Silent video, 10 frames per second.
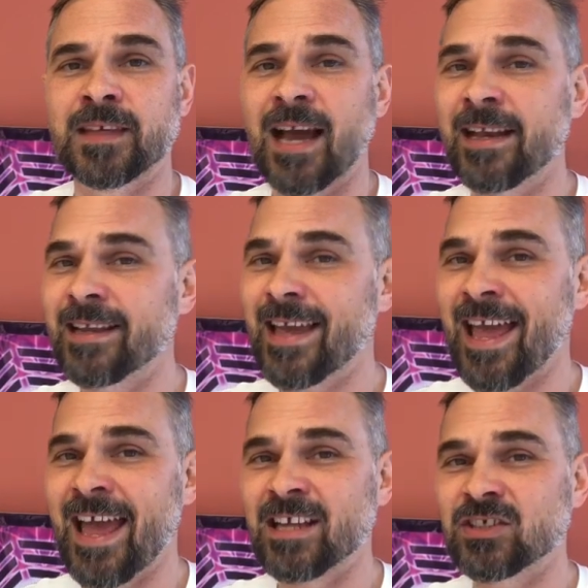cutting
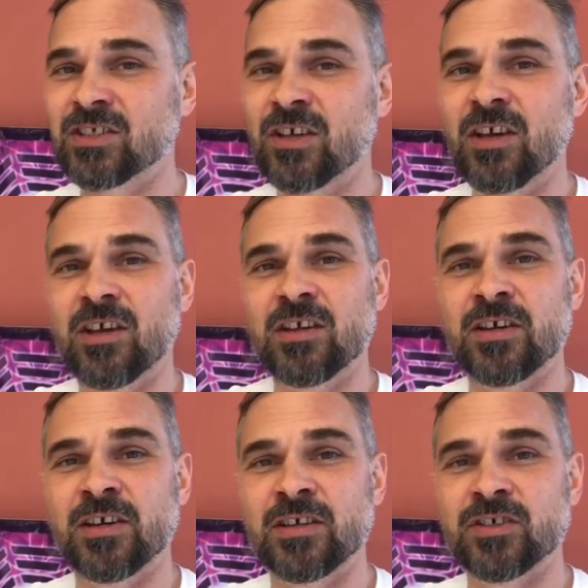edge
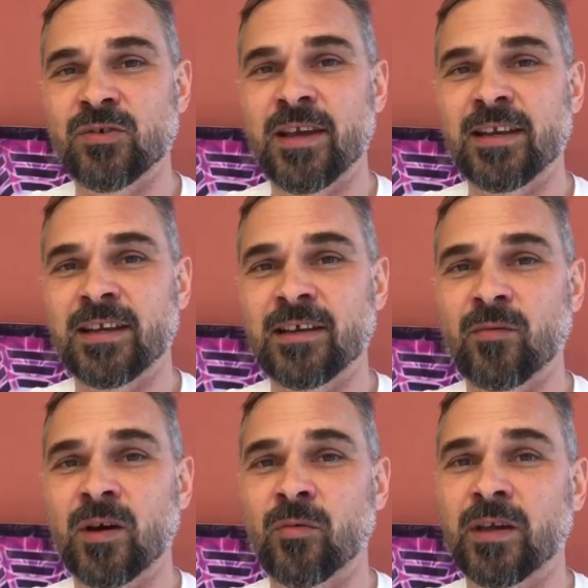
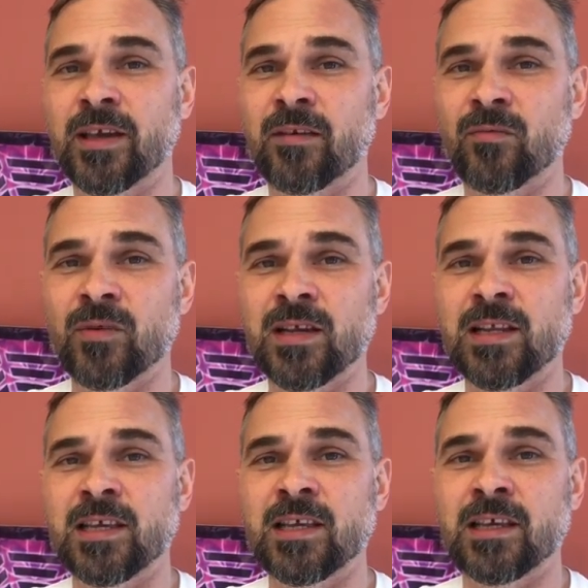training where we can
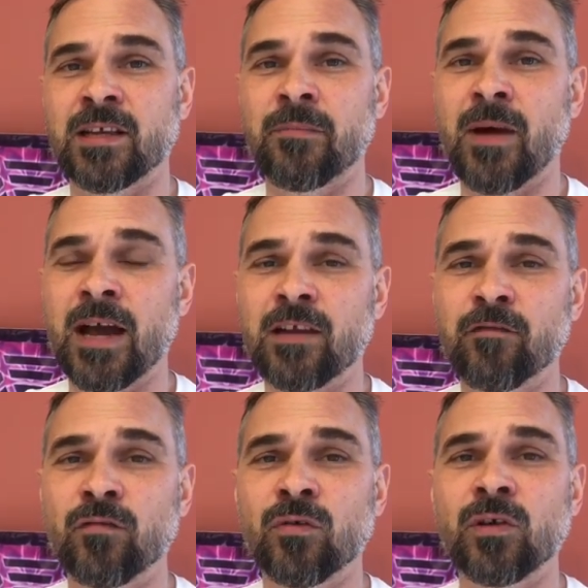really, in a
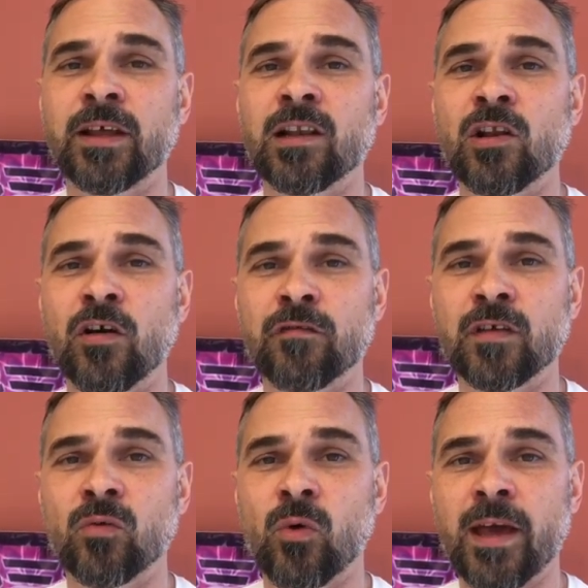mindful and
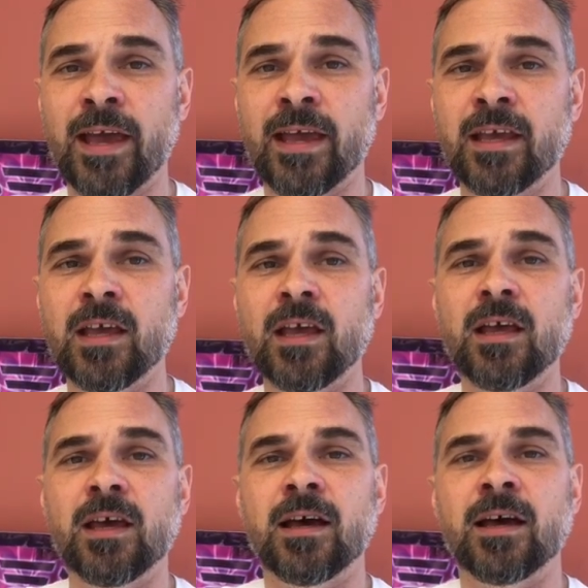loving way,
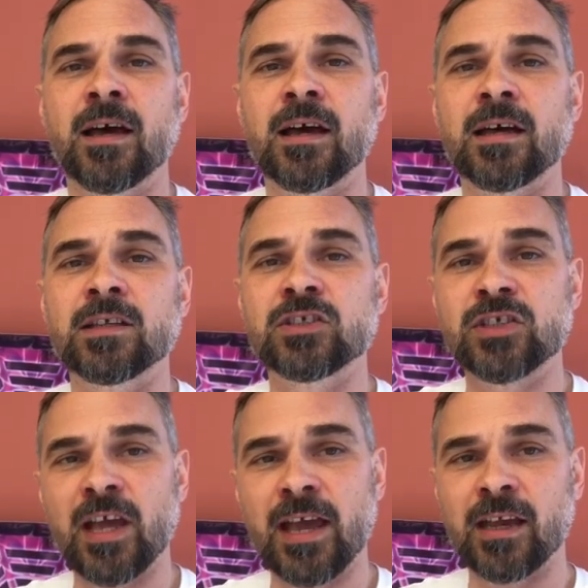
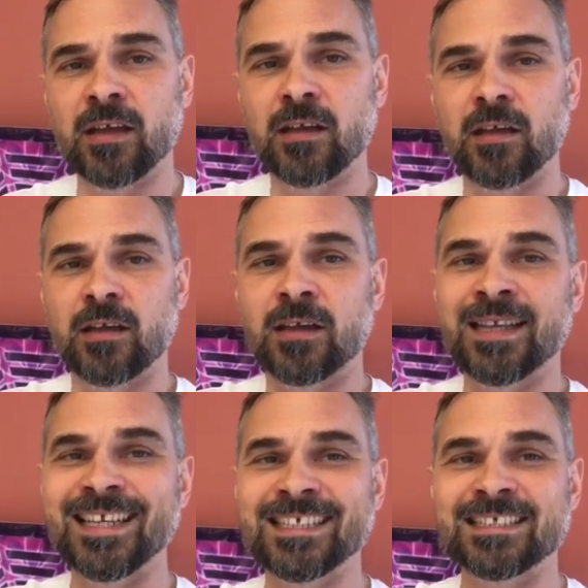check
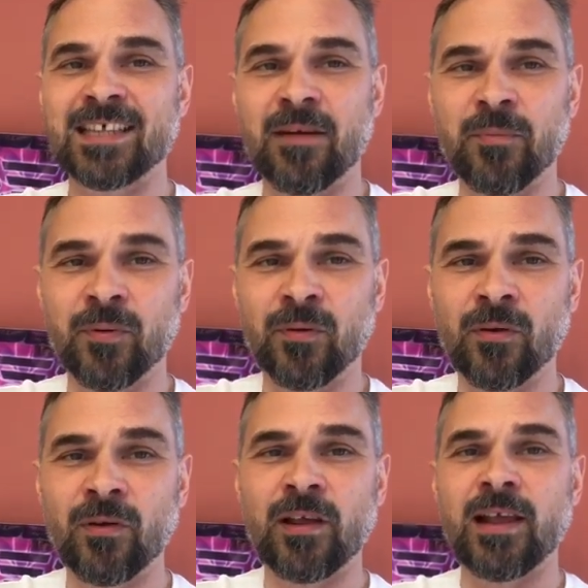this
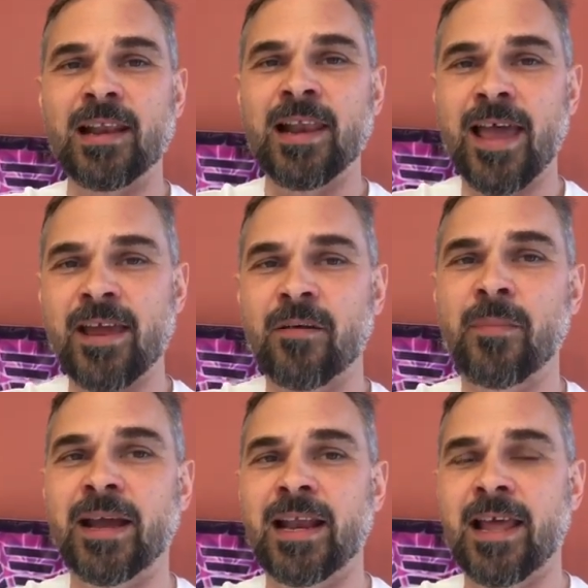temple layer
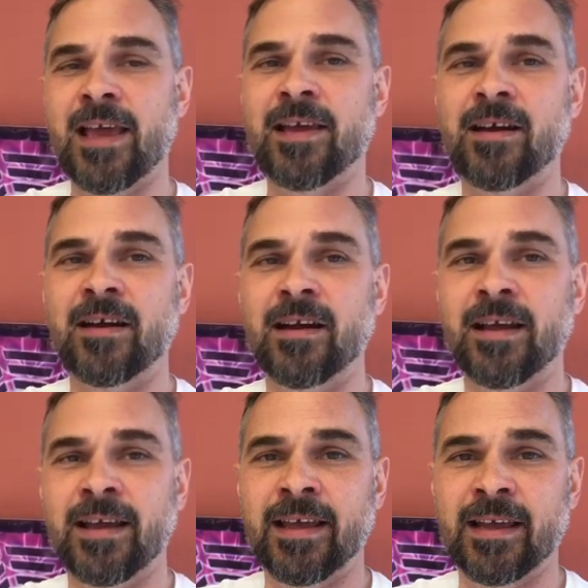by layer
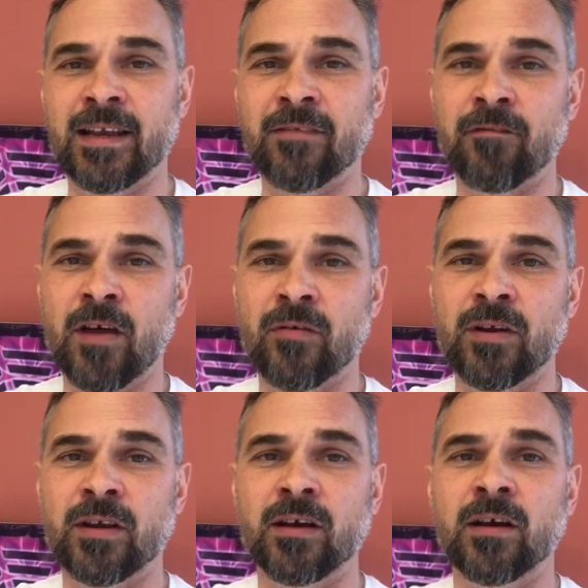in a
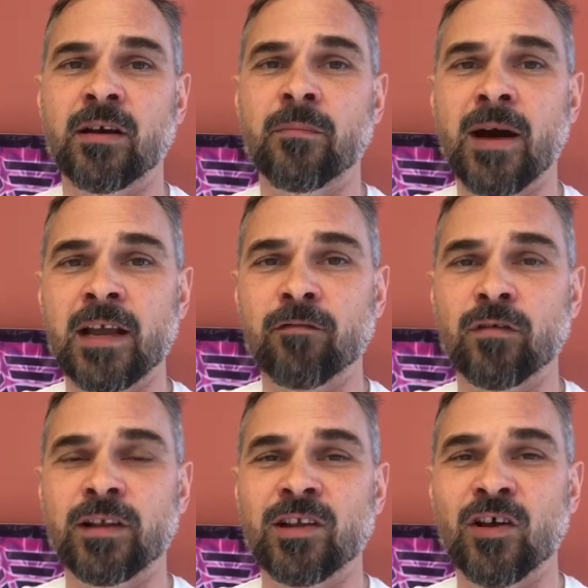very
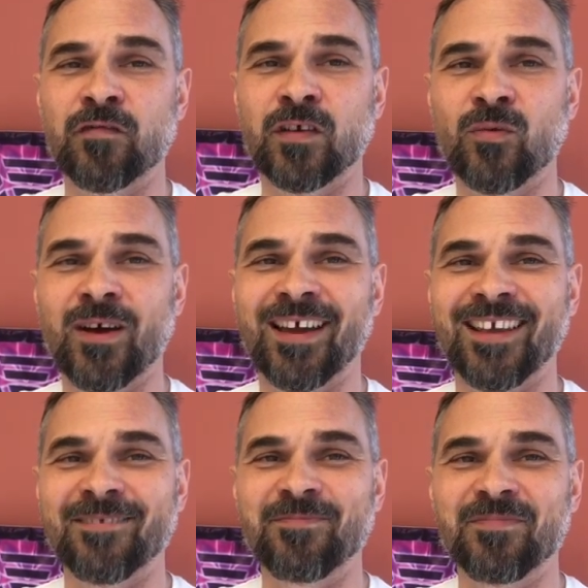mindful and loving
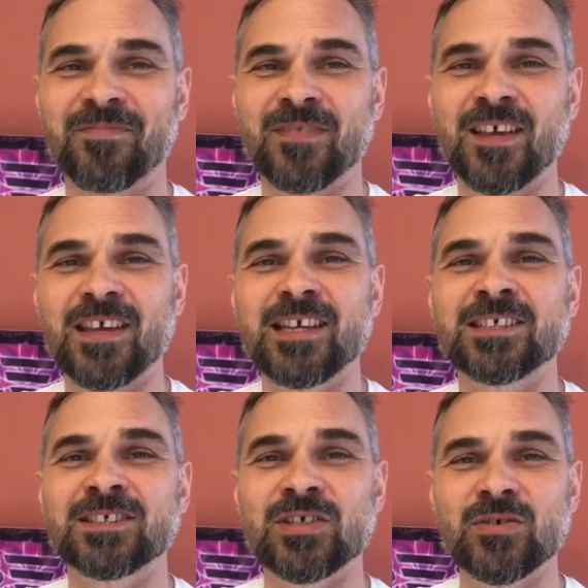way.
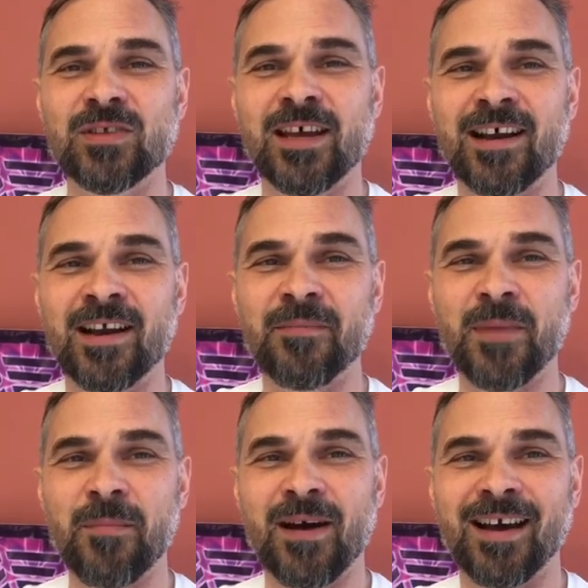See you there.
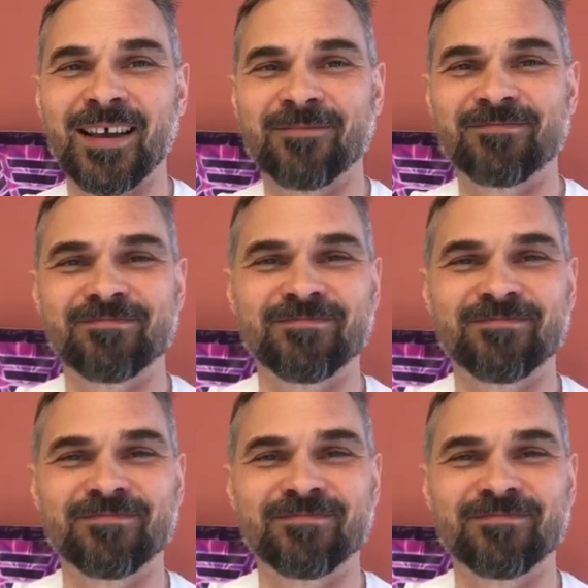Bye-bye.